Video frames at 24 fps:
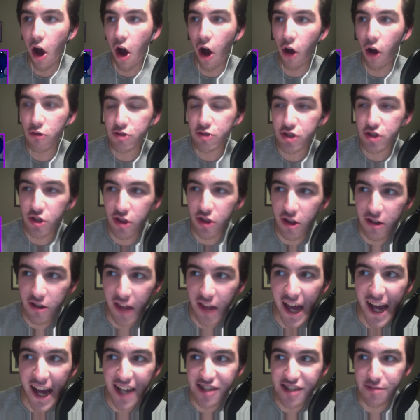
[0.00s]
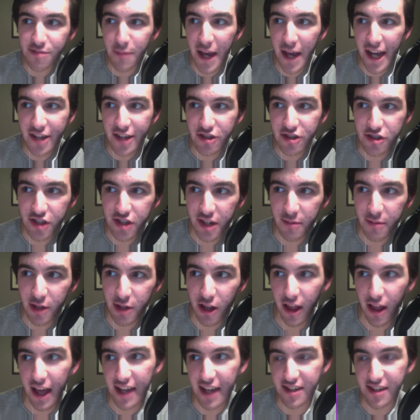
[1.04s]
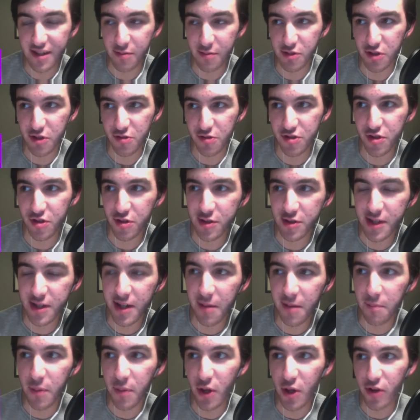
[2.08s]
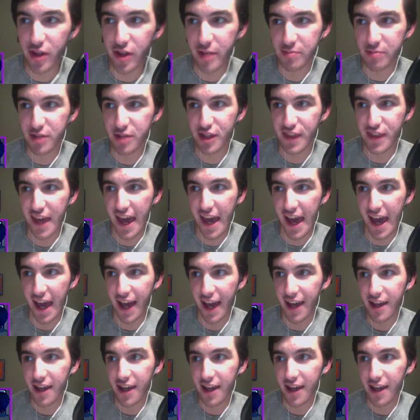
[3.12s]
So the last match is going to be the last episode, so it's going to build up to that.